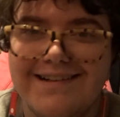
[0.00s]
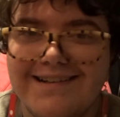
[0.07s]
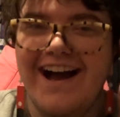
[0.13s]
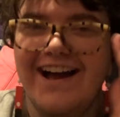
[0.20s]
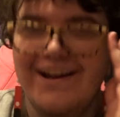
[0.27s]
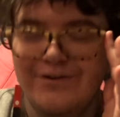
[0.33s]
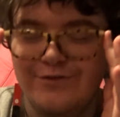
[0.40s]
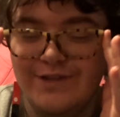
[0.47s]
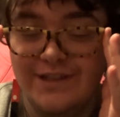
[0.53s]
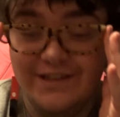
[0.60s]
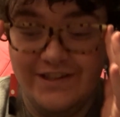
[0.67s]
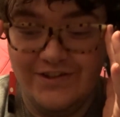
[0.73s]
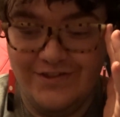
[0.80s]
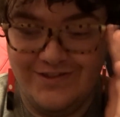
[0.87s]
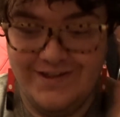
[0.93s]
I
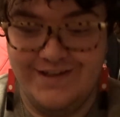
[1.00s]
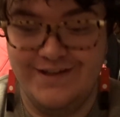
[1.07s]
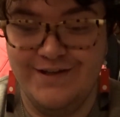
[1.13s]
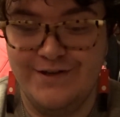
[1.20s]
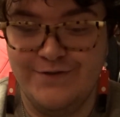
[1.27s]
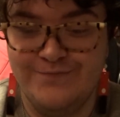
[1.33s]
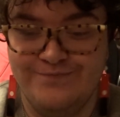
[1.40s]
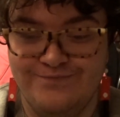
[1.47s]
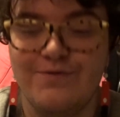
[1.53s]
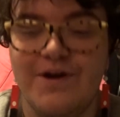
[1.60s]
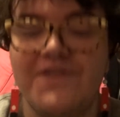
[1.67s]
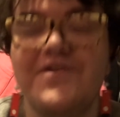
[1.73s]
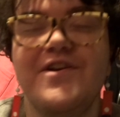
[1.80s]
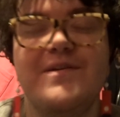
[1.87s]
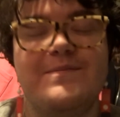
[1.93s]
really think,
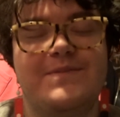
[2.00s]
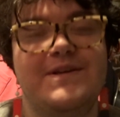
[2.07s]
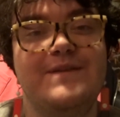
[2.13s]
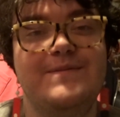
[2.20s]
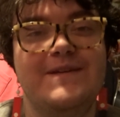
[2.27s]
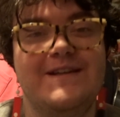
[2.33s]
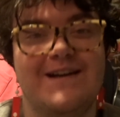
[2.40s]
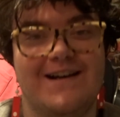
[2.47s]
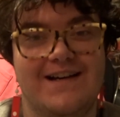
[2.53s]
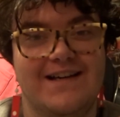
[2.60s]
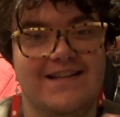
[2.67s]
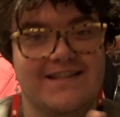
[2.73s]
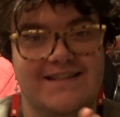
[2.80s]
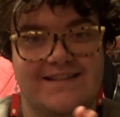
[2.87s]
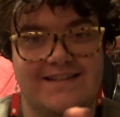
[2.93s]
whether it be
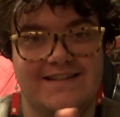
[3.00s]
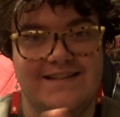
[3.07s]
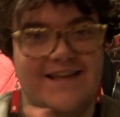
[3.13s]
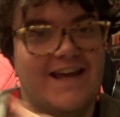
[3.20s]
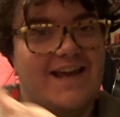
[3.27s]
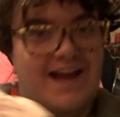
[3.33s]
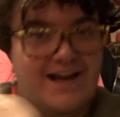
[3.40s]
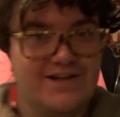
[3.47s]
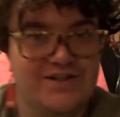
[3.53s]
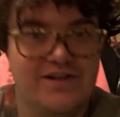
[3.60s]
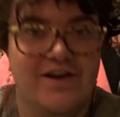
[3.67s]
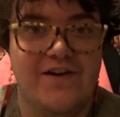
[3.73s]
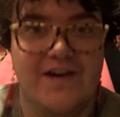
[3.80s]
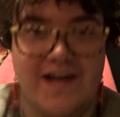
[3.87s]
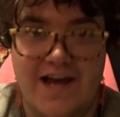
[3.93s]
because they
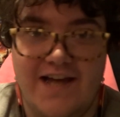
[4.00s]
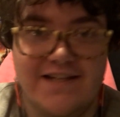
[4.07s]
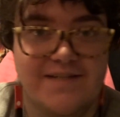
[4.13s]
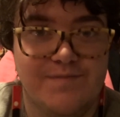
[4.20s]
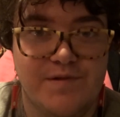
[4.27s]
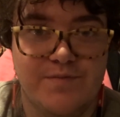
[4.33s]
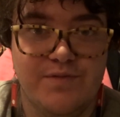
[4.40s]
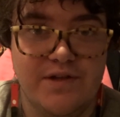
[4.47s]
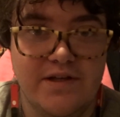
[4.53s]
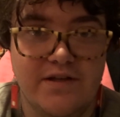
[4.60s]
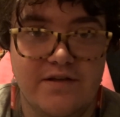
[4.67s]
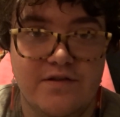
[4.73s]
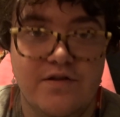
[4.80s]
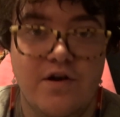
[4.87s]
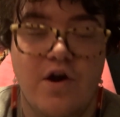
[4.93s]
actually already had something
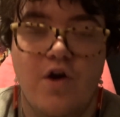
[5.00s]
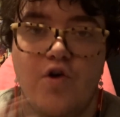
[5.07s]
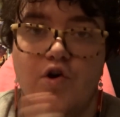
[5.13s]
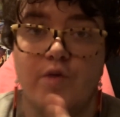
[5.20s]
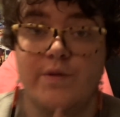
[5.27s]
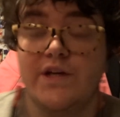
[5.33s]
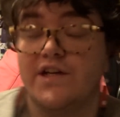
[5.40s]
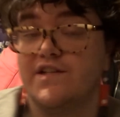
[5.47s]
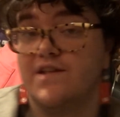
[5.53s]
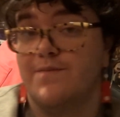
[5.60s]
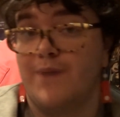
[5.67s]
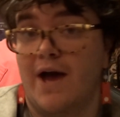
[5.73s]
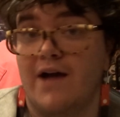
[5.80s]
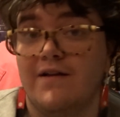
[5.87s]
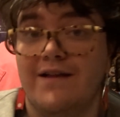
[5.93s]
planned or because the
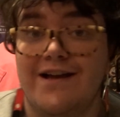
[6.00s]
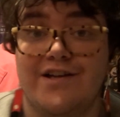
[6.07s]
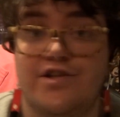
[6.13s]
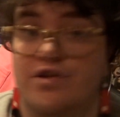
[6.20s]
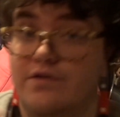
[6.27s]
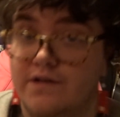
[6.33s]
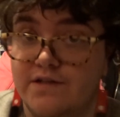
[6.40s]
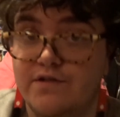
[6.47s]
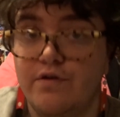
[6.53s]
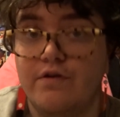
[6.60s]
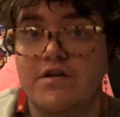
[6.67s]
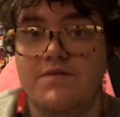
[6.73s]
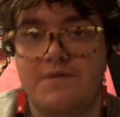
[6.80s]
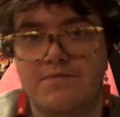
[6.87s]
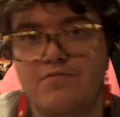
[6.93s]
backlash, there is
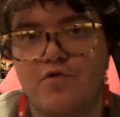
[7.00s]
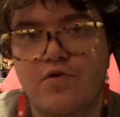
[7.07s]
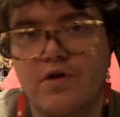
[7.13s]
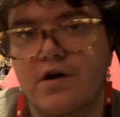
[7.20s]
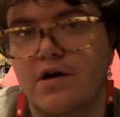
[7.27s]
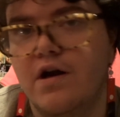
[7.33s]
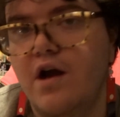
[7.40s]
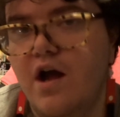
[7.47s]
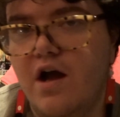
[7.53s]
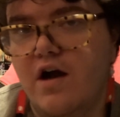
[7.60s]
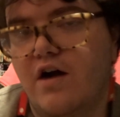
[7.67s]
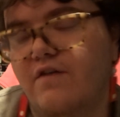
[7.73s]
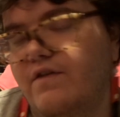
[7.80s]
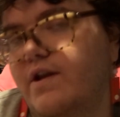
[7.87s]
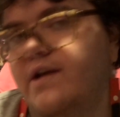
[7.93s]
going to be more
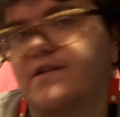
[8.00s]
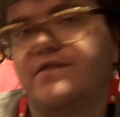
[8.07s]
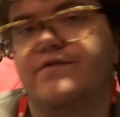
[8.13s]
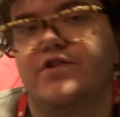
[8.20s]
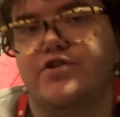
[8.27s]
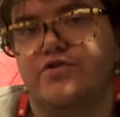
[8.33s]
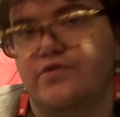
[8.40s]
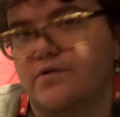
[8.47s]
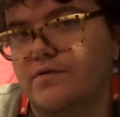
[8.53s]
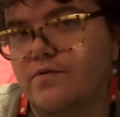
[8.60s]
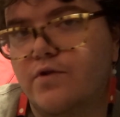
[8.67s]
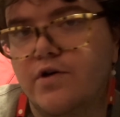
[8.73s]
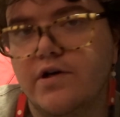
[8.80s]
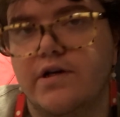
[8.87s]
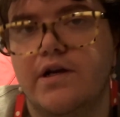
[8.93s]
of an anniversary
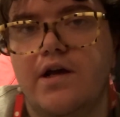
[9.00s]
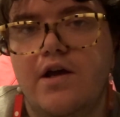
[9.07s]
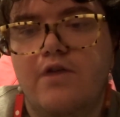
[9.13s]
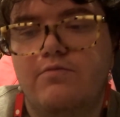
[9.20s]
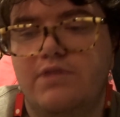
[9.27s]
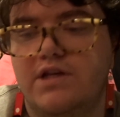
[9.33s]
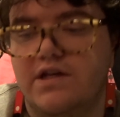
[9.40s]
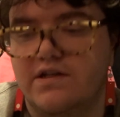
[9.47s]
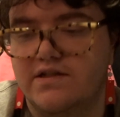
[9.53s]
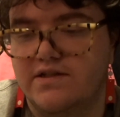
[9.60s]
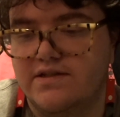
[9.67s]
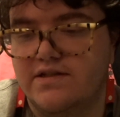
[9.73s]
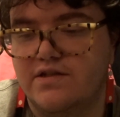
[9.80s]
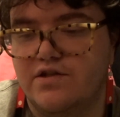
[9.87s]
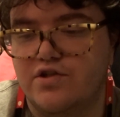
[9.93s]
reward
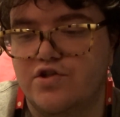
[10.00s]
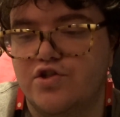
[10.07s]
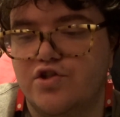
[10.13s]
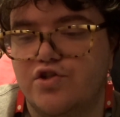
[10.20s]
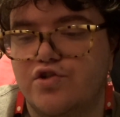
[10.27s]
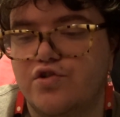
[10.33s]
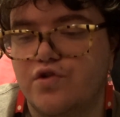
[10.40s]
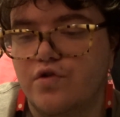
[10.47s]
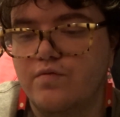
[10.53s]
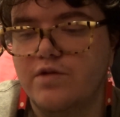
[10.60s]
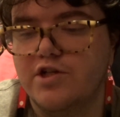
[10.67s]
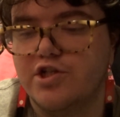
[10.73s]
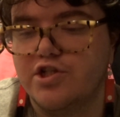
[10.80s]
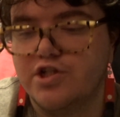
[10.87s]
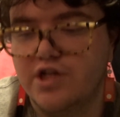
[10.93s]
because there's just so
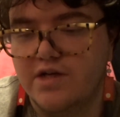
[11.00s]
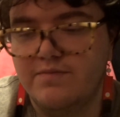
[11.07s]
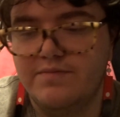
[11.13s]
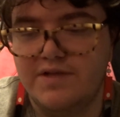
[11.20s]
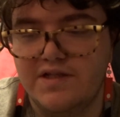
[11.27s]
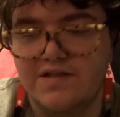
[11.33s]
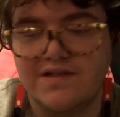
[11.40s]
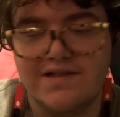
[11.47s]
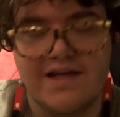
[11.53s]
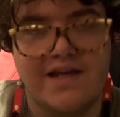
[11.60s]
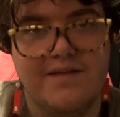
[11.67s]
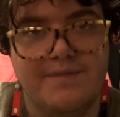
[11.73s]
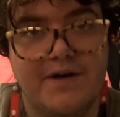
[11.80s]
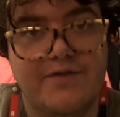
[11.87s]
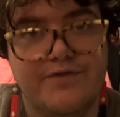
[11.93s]
much shit being said
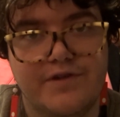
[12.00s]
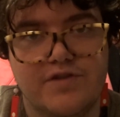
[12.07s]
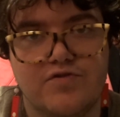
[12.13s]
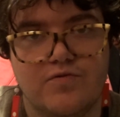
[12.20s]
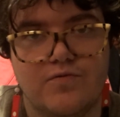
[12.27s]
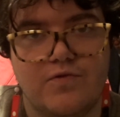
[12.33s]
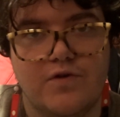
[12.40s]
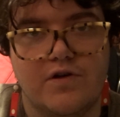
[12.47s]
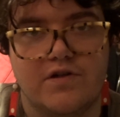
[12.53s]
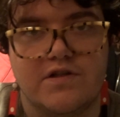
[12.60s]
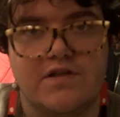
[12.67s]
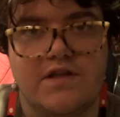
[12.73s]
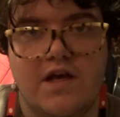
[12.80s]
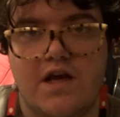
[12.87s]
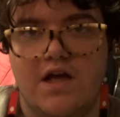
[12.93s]
about these
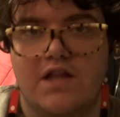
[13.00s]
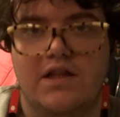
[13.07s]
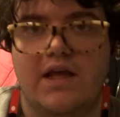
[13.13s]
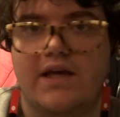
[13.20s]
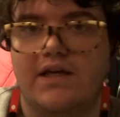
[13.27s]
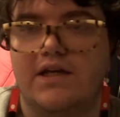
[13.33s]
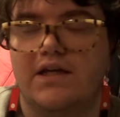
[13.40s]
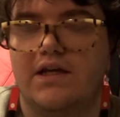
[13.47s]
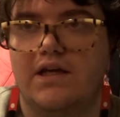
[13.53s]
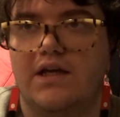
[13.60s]
rewards. Like,